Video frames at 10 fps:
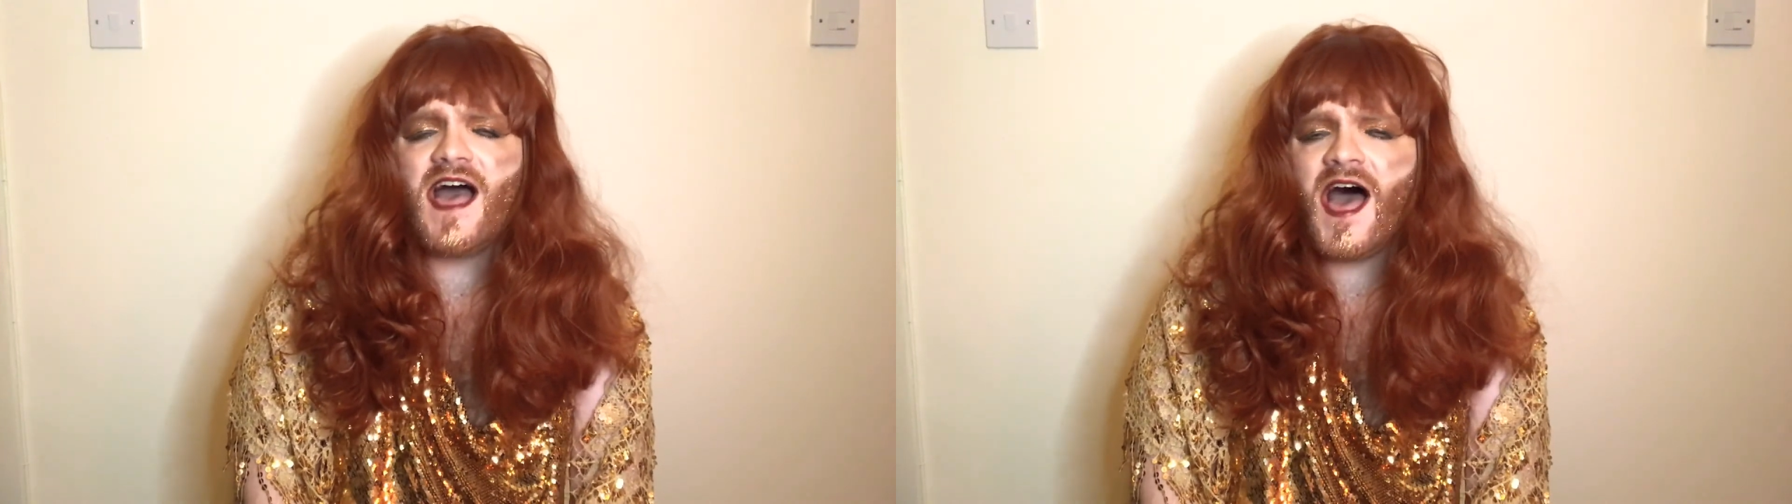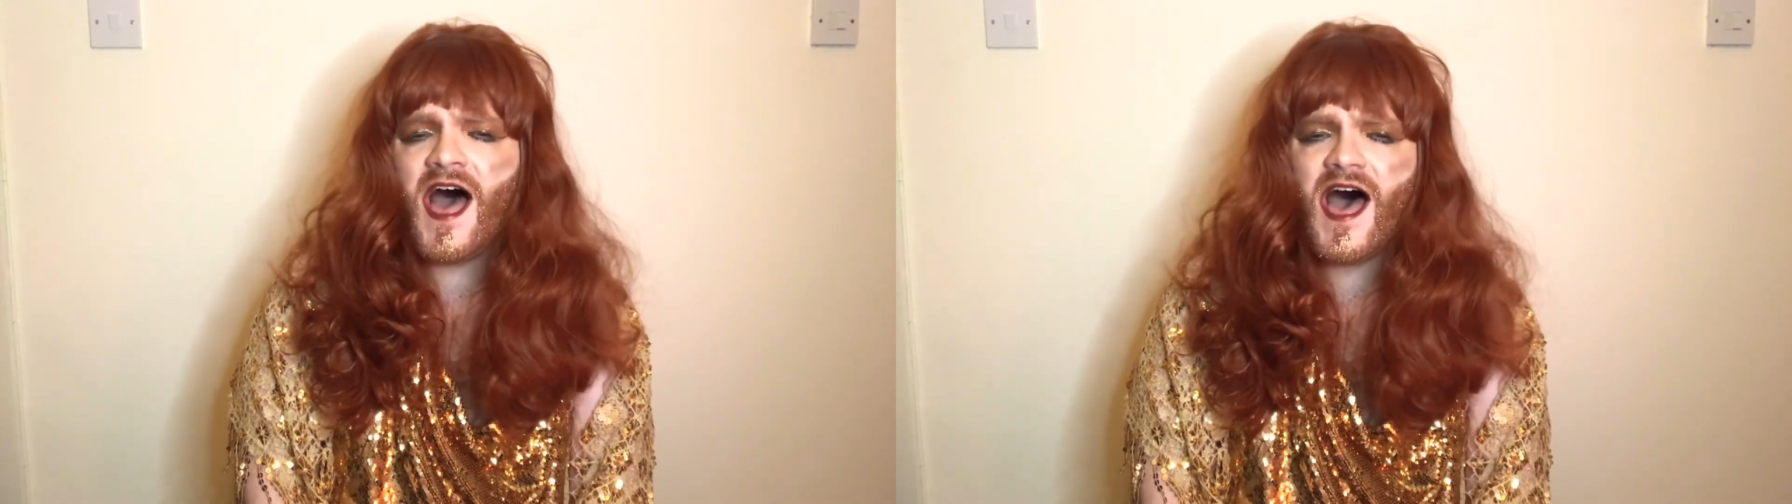
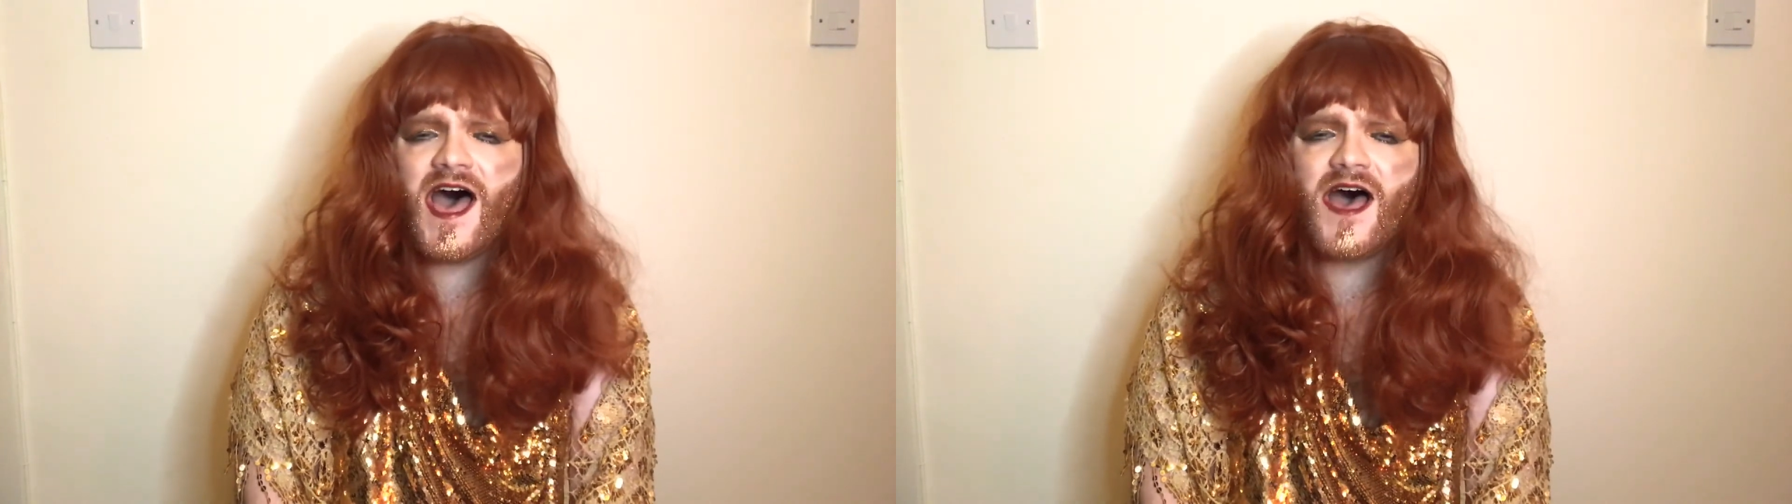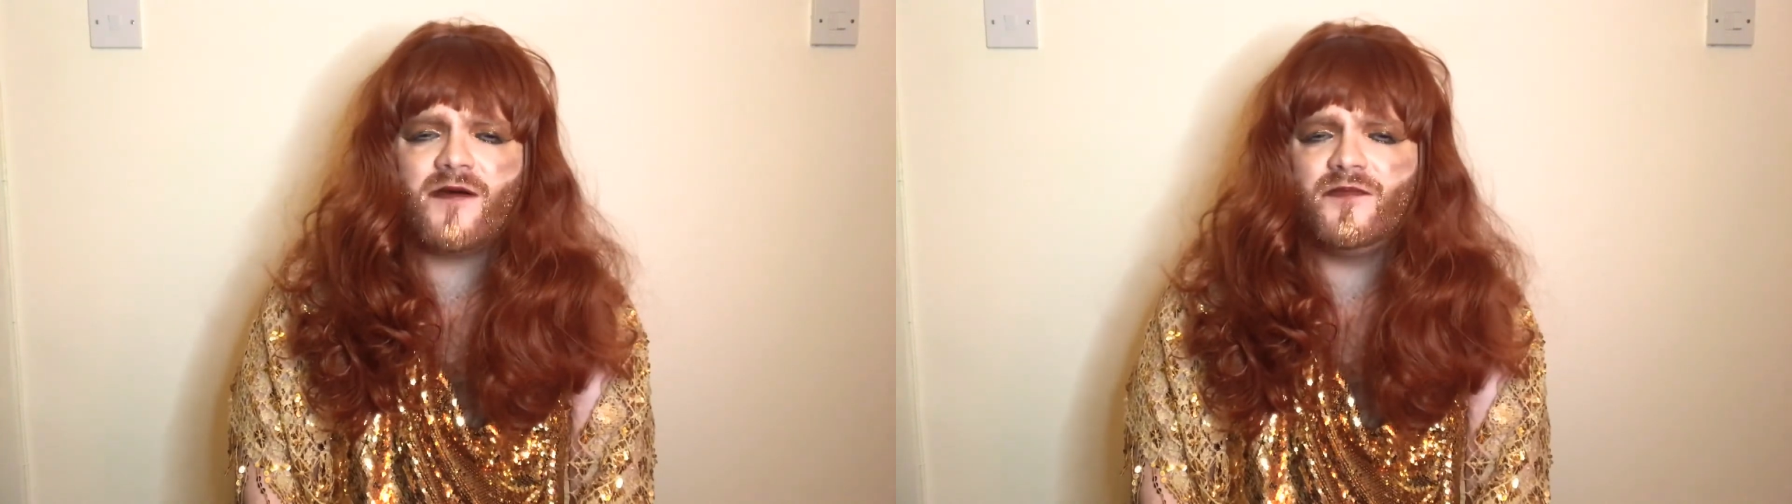
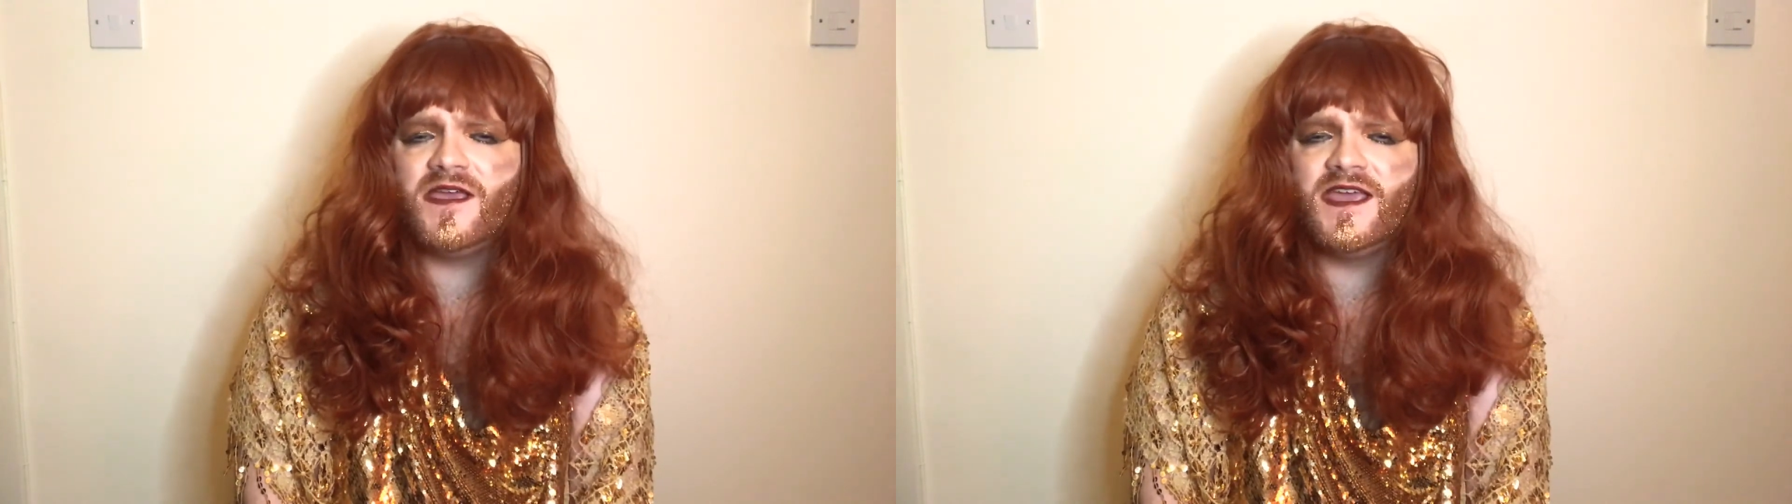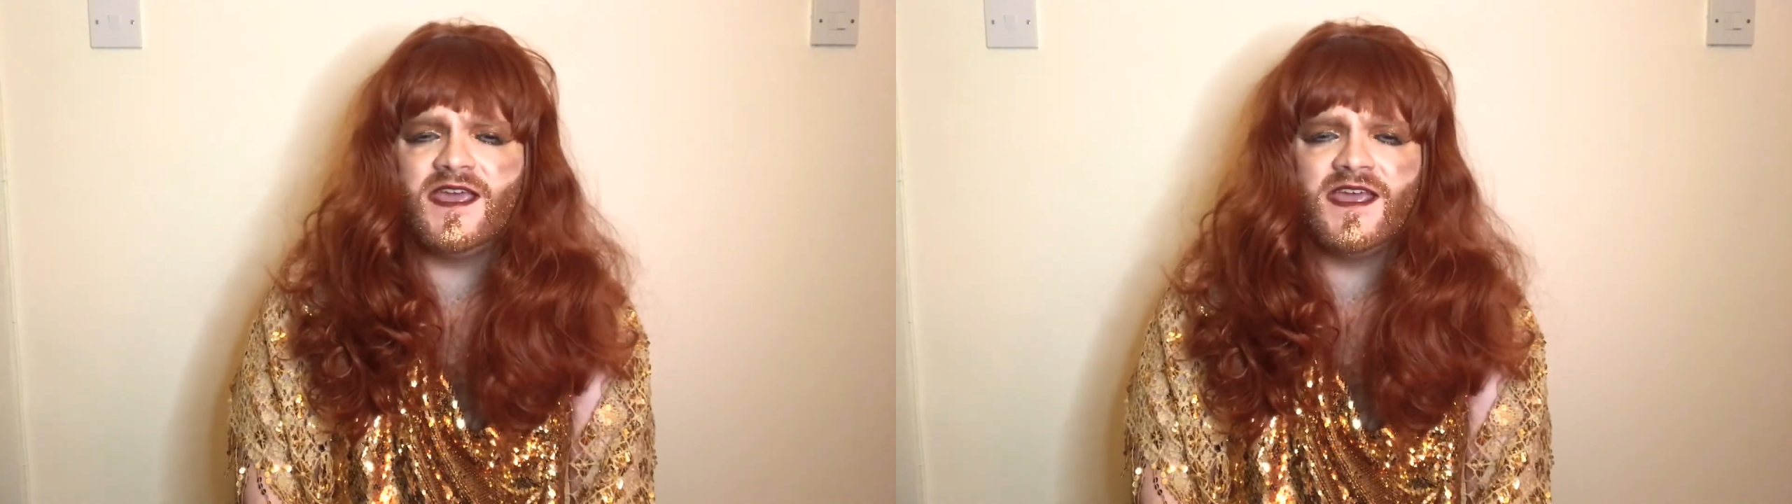
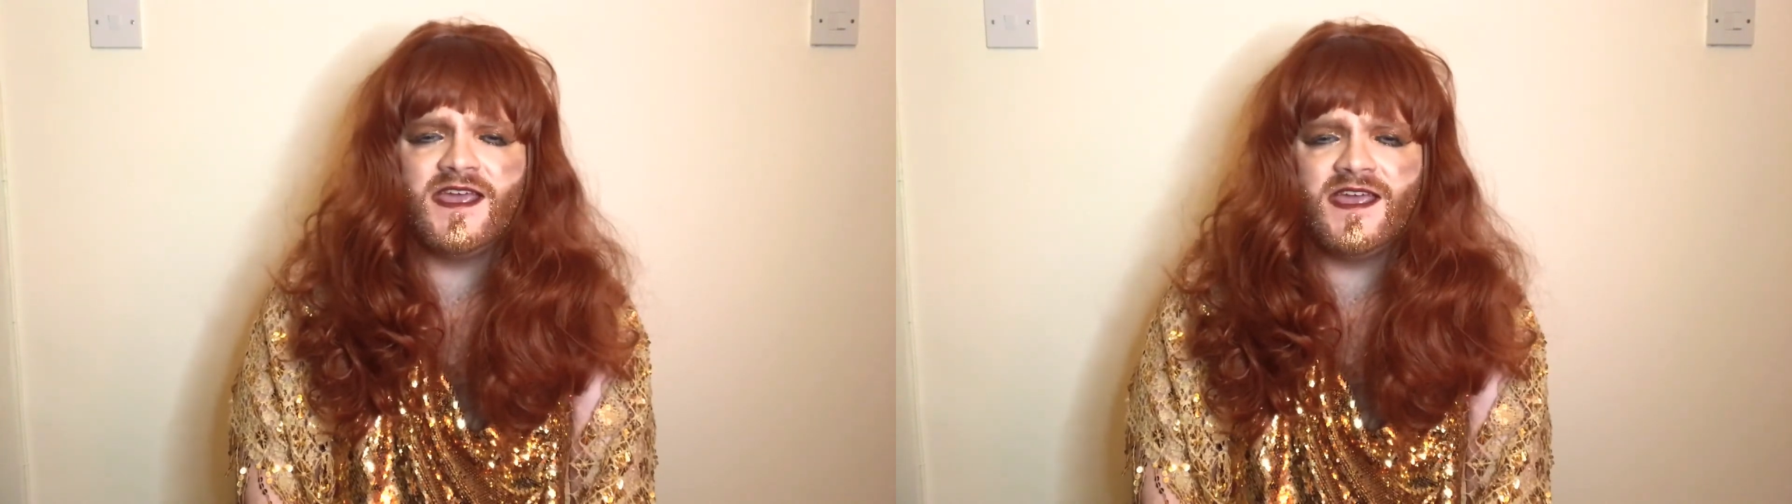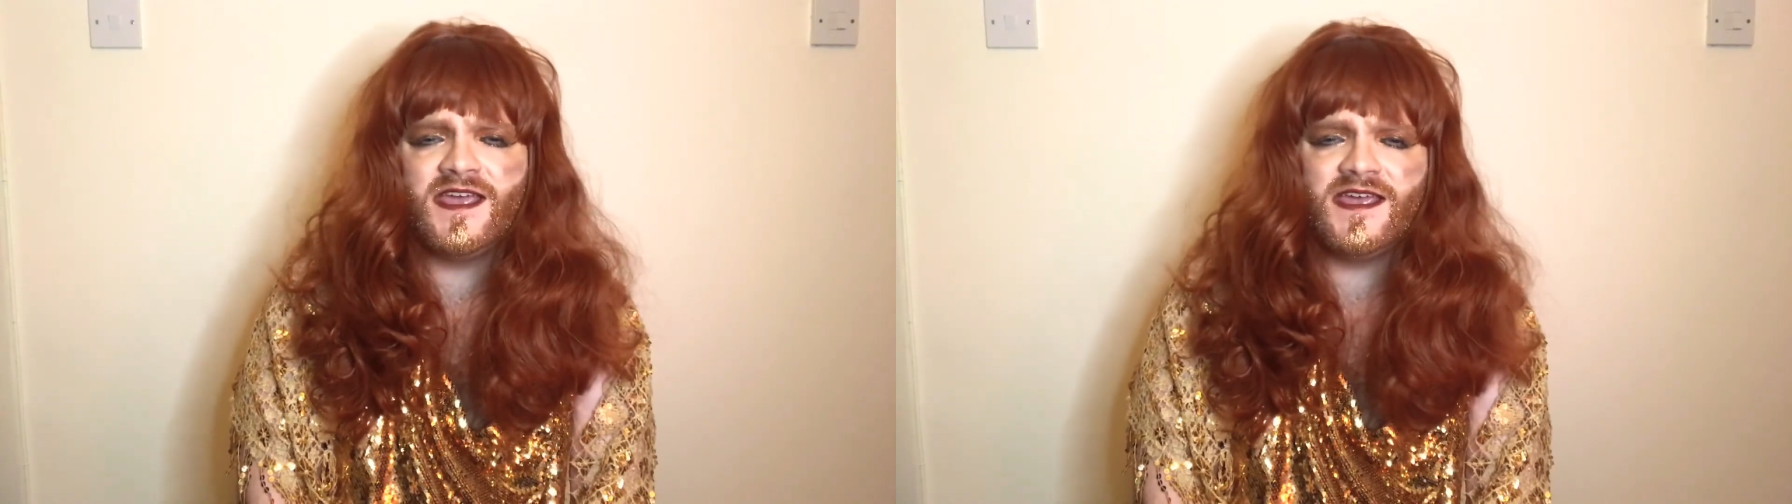
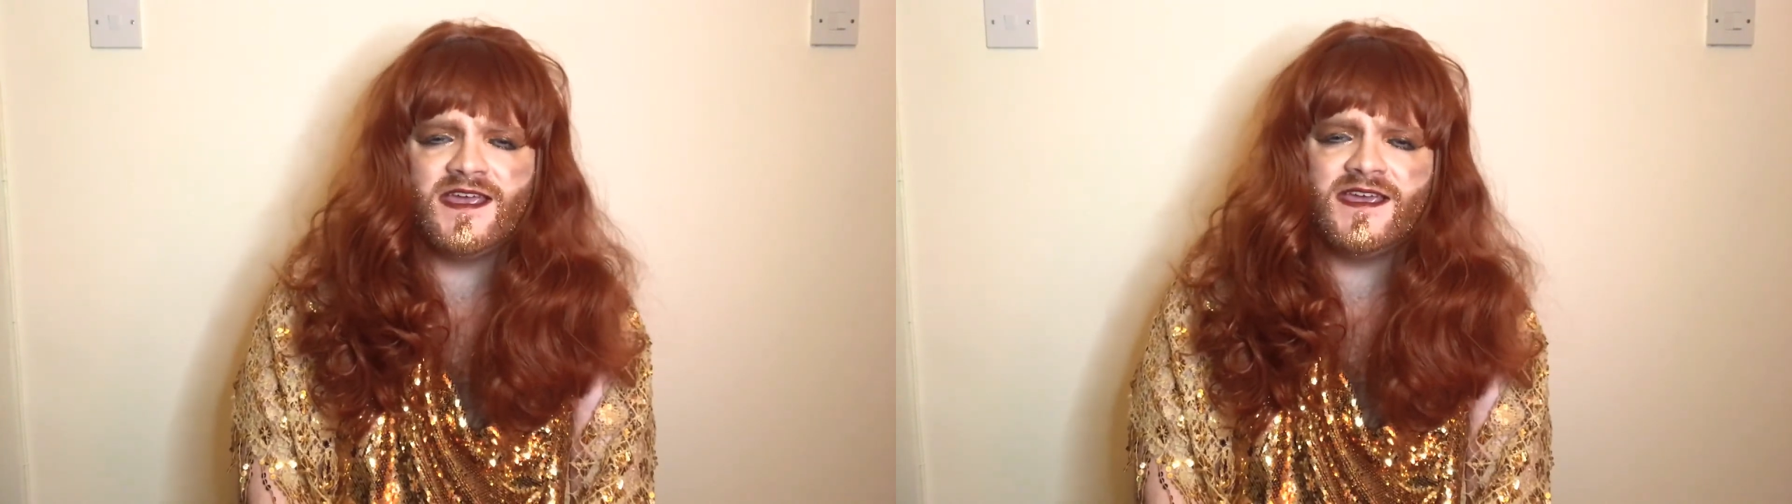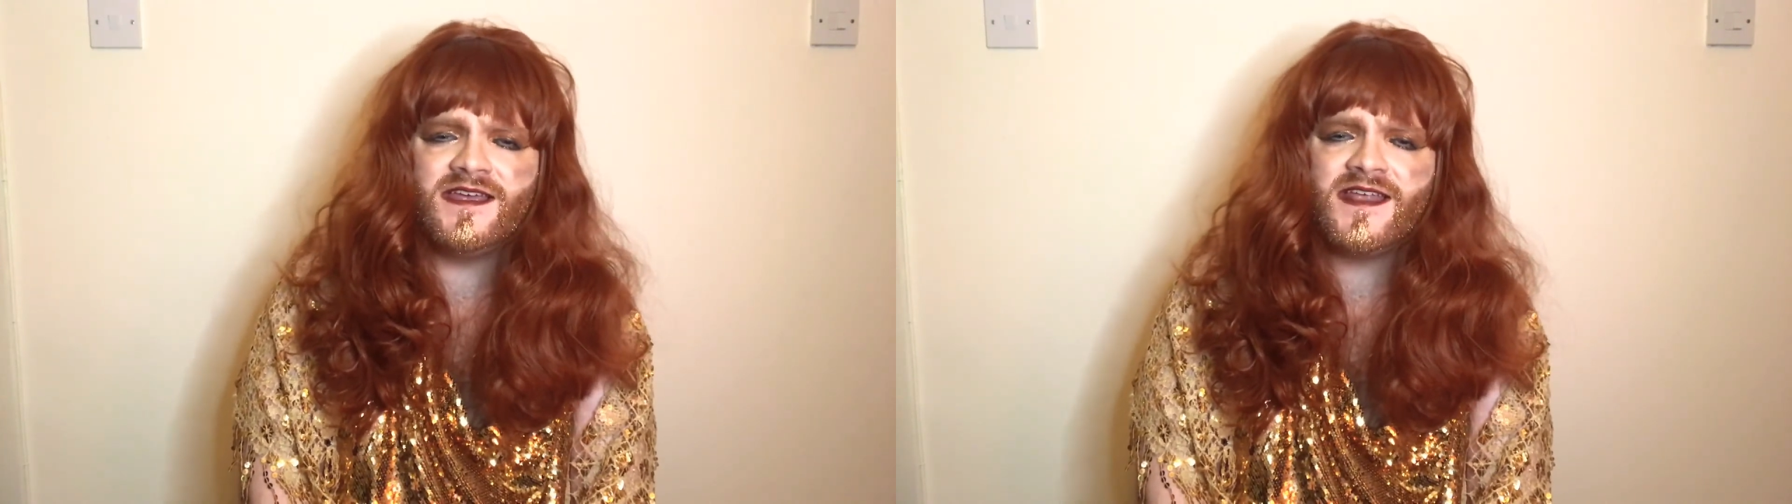
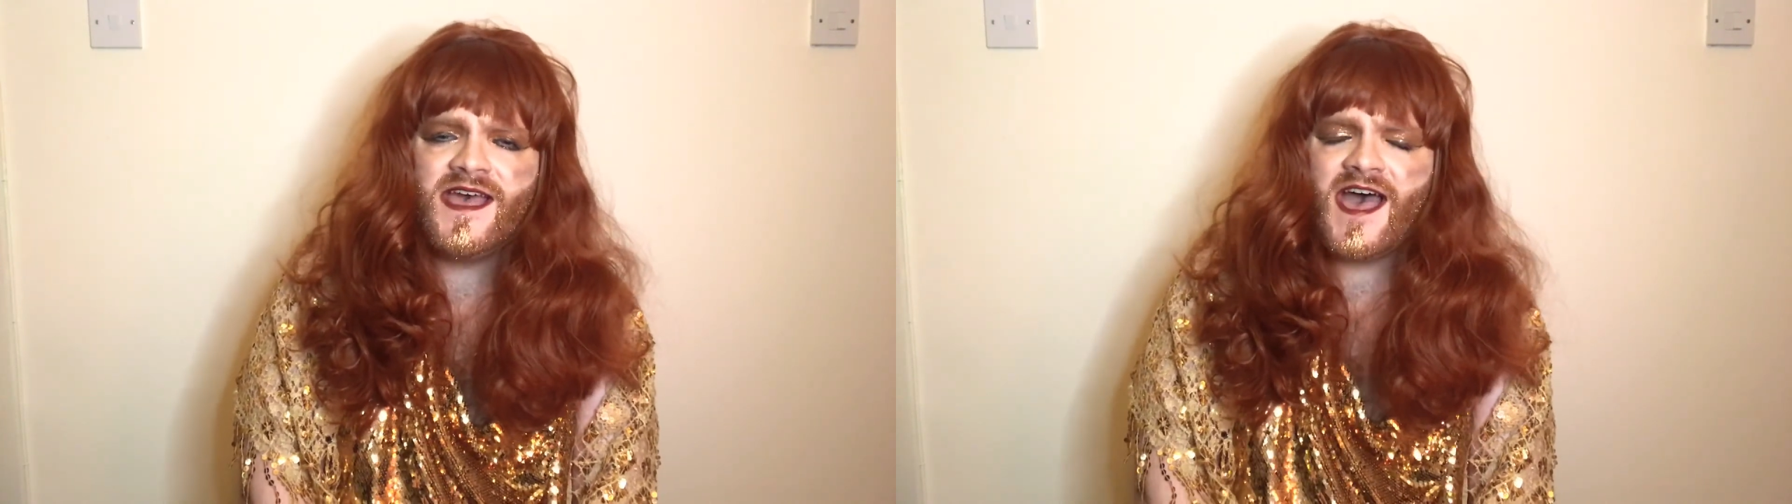heartbeat.